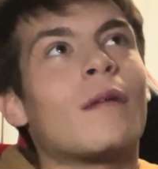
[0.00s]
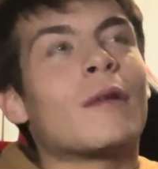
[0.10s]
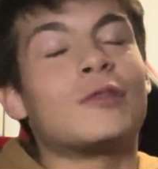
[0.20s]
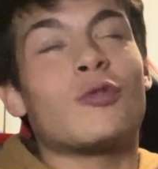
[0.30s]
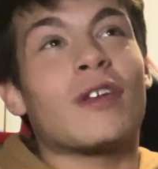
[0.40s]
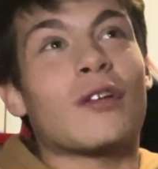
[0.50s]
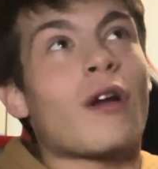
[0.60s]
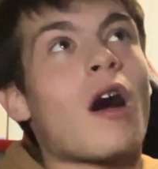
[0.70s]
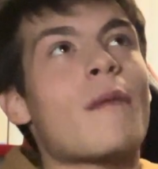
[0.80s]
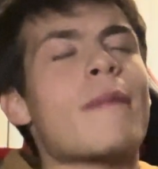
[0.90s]
Because you think you're
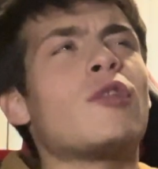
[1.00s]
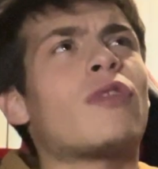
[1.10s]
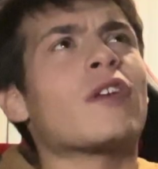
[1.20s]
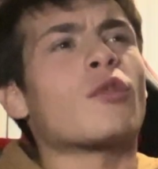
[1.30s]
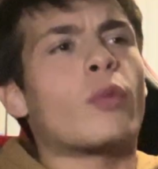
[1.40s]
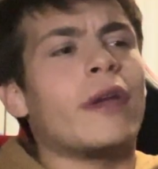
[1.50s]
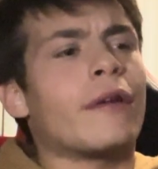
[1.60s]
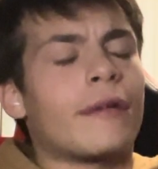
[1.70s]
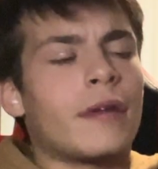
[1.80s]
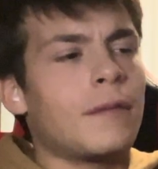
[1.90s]
odd. Maybe you think you're
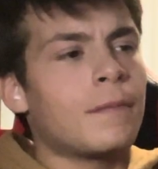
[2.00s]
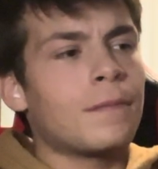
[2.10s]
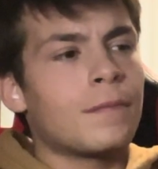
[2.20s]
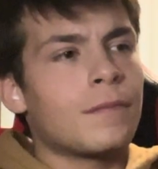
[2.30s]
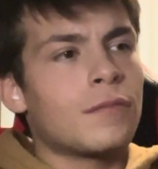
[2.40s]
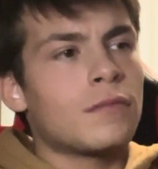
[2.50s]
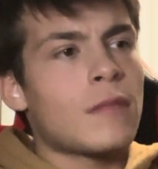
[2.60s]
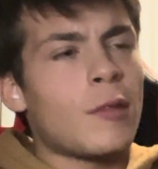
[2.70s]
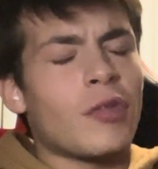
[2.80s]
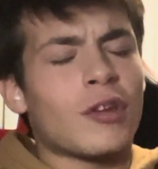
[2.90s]
weird.
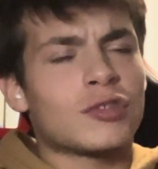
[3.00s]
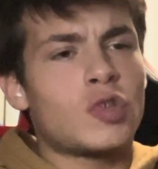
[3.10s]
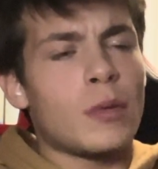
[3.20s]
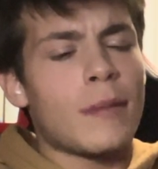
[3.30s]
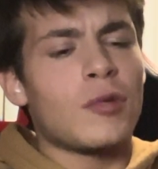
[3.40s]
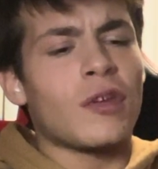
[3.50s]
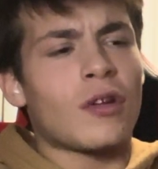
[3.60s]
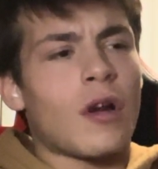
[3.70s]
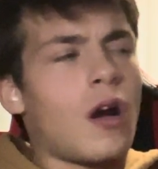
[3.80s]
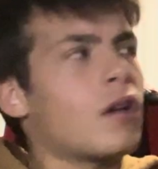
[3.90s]
Maybe you think you're stupid. Maybe you think
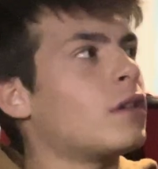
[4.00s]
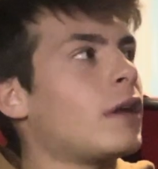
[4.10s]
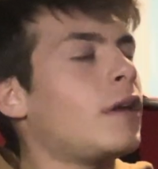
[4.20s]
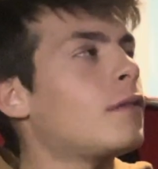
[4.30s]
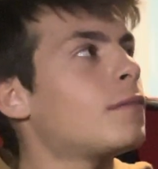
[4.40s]
you're ugly.